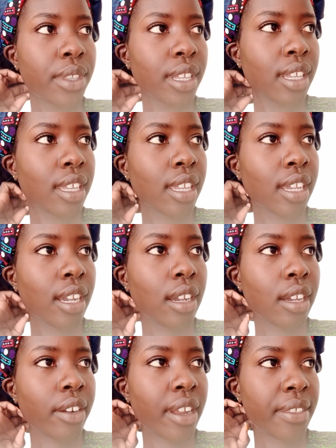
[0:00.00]
thinking
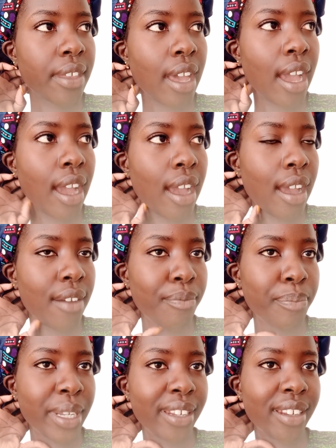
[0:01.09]
rather I've
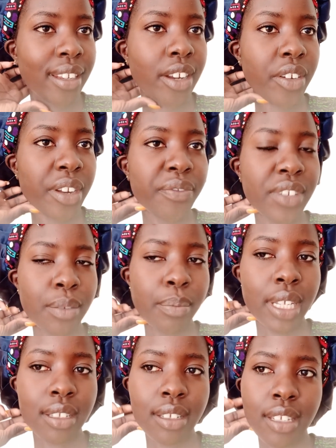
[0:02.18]
been craving
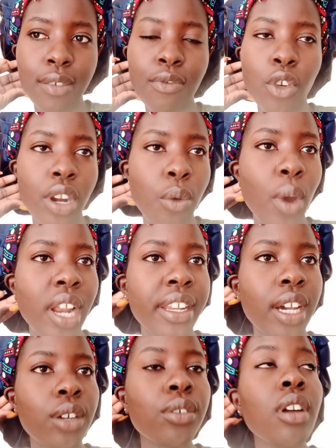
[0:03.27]
milk tea for a while
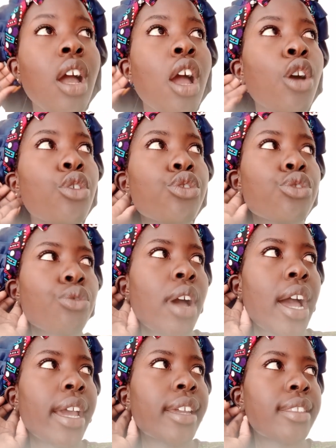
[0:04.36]
now so
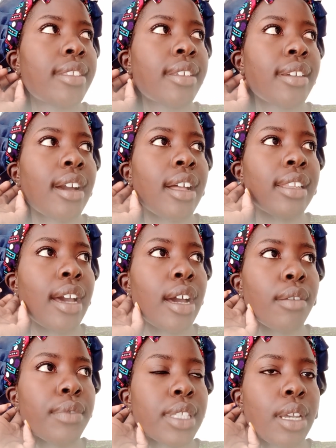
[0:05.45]
I think I'll have
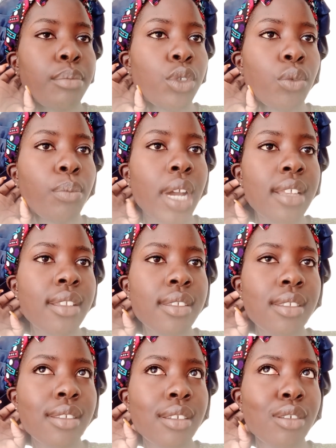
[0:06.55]
some domas
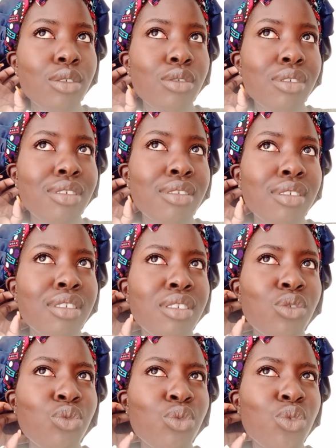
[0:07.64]
is it
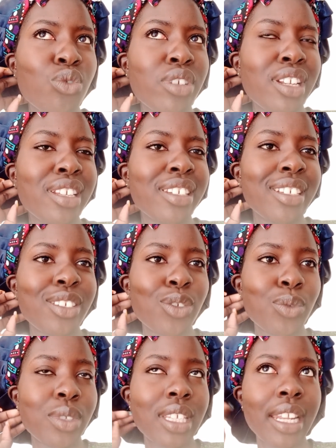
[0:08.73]
do you really need to
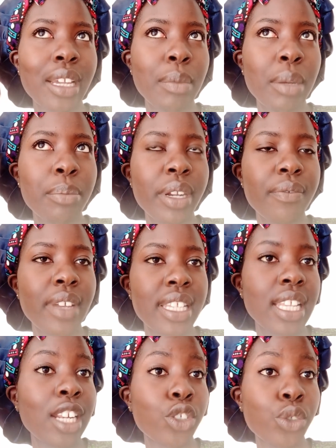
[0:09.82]
see like my breakfast
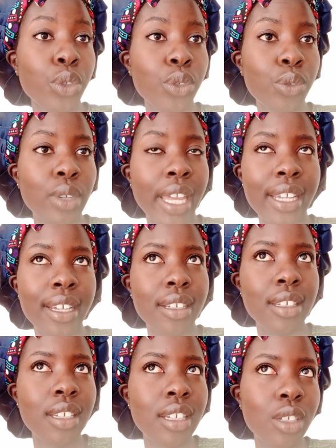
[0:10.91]
I'll show you like
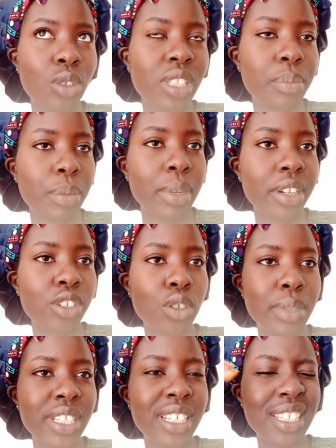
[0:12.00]
not the preparation
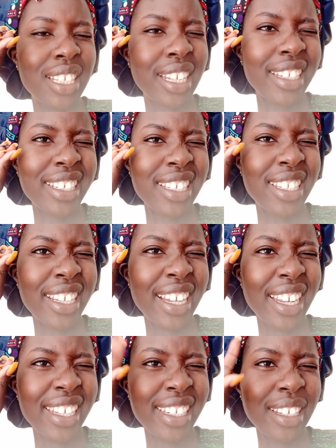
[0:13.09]
but just just like a
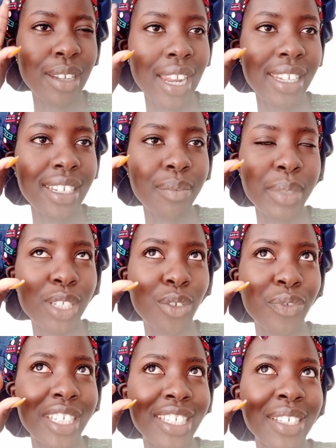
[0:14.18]
little, a little bit of
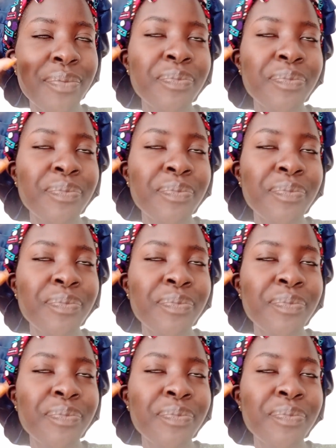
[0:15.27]
it